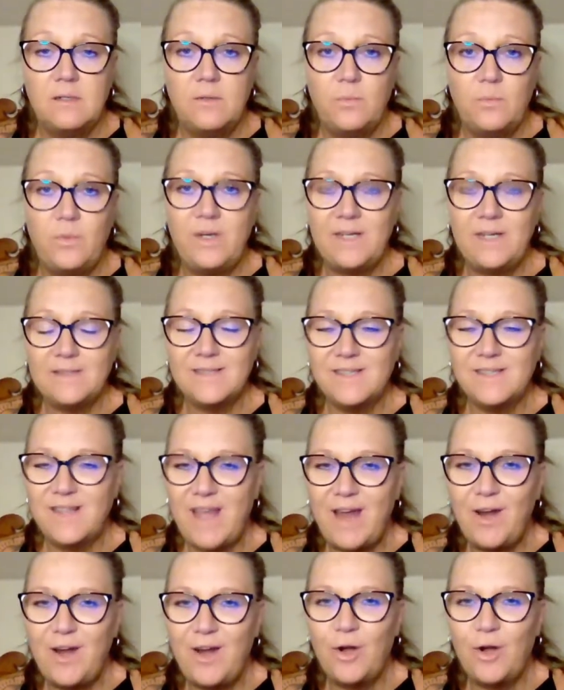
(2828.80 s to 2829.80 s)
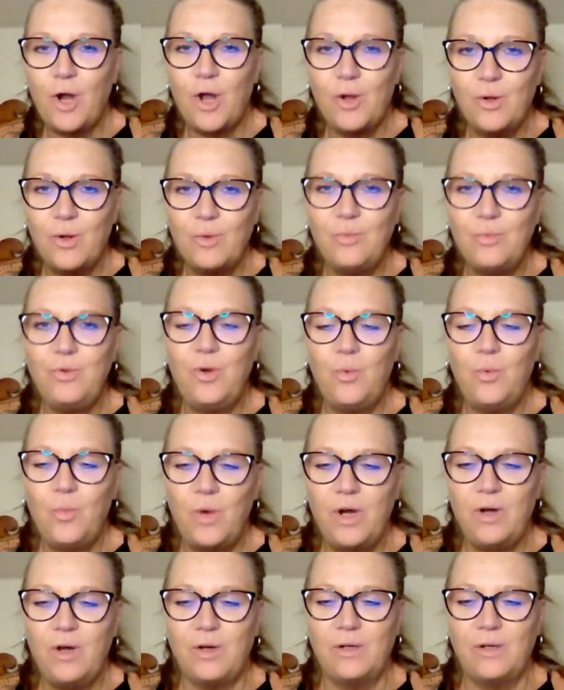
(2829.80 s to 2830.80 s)
when it's their own
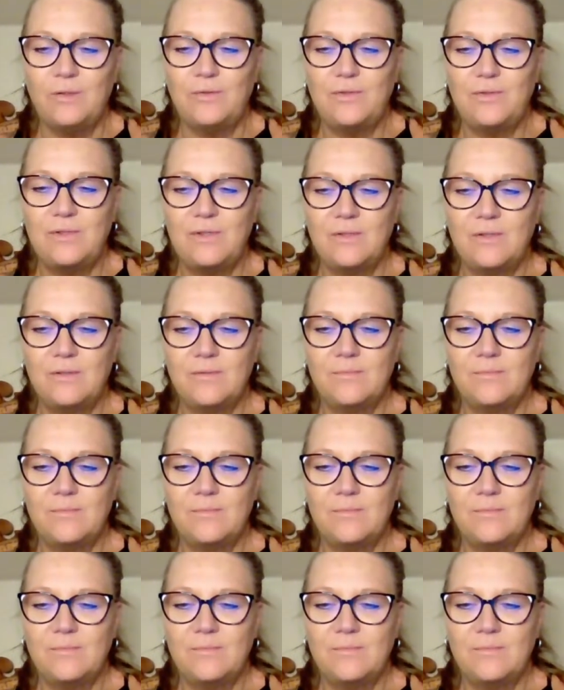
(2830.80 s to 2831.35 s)
words.